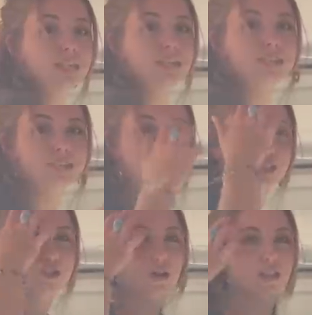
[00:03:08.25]
that it sticks
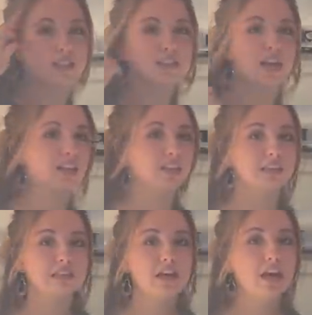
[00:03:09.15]
to on this side and this
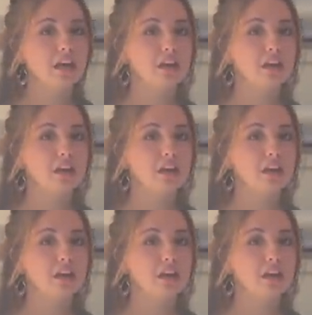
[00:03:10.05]
side,